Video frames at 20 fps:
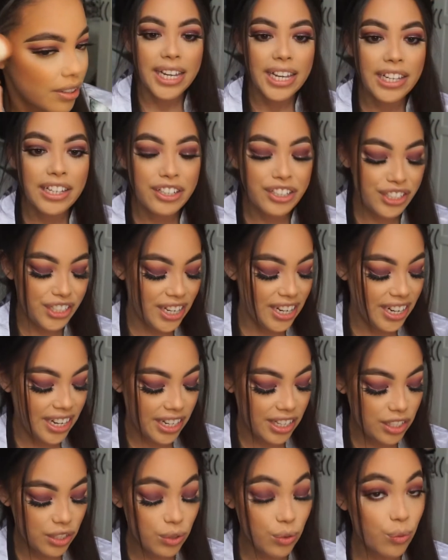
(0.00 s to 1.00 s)
Taylor
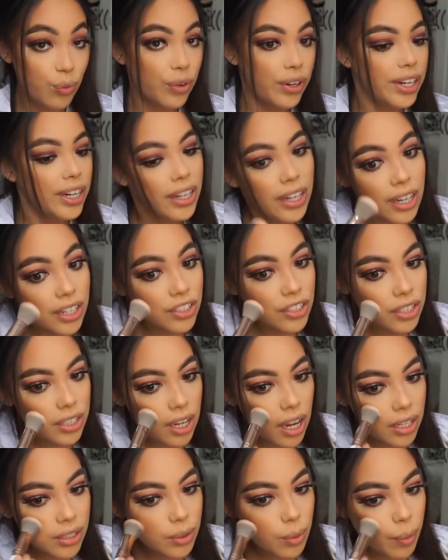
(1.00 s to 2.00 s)
Jenkins Reid just
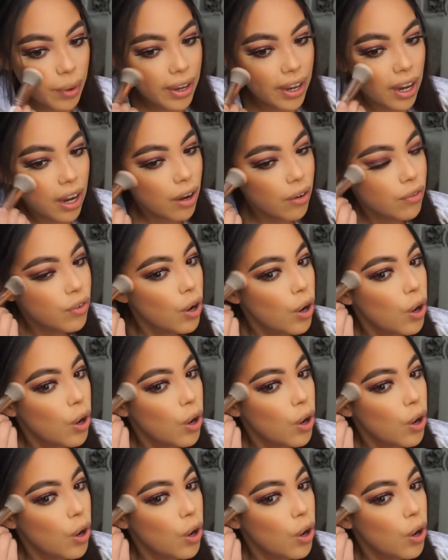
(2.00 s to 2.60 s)
has a way of